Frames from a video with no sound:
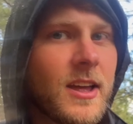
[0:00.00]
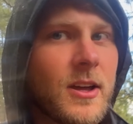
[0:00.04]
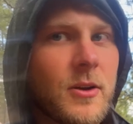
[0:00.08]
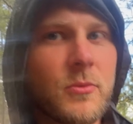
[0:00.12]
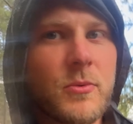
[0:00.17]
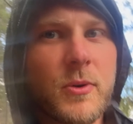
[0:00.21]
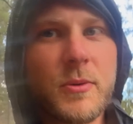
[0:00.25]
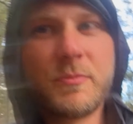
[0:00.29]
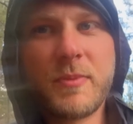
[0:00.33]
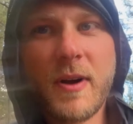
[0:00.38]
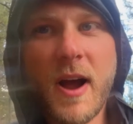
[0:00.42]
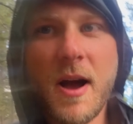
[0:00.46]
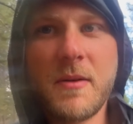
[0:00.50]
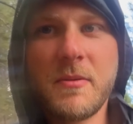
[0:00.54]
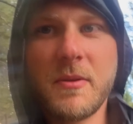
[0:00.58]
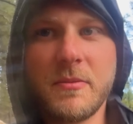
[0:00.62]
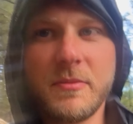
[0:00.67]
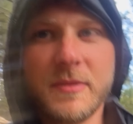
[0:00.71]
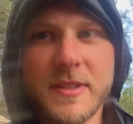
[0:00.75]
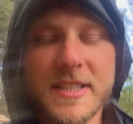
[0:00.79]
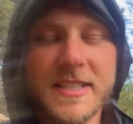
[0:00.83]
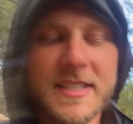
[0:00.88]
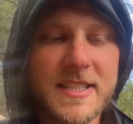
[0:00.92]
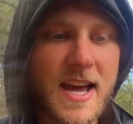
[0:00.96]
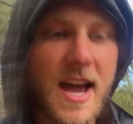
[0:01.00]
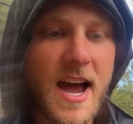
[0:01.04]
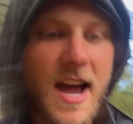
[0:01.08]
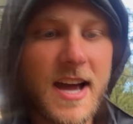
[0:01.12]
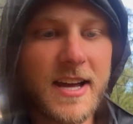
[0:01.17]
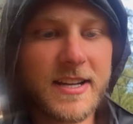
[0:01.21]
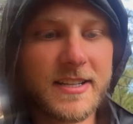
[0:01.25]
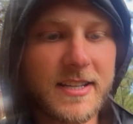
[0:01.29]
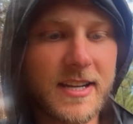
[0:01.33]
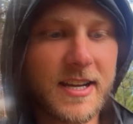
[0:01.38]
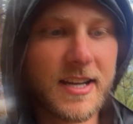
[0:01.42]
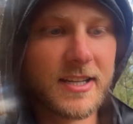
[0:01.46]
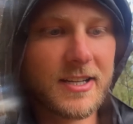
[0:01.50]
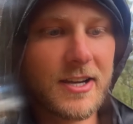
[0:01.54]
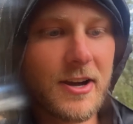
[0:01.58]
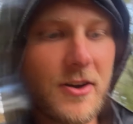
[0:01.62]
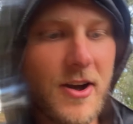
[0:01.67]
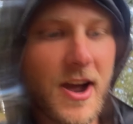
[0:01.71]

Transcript: would probably not go